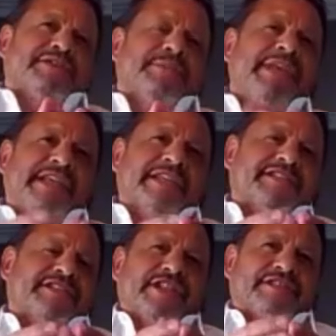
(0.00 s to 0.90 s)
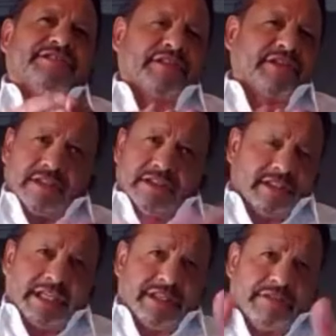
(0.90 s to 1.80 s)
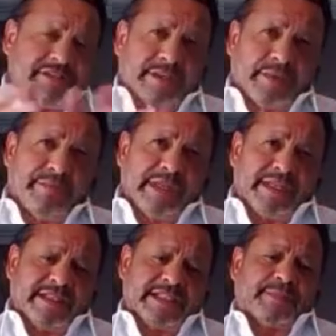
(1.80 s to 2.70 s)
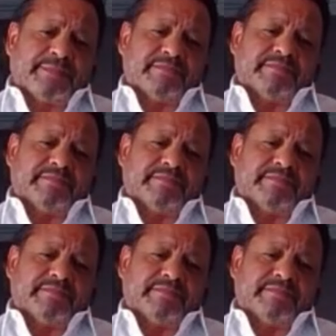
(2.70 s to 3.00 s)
to me, it's just like you said, we've been in this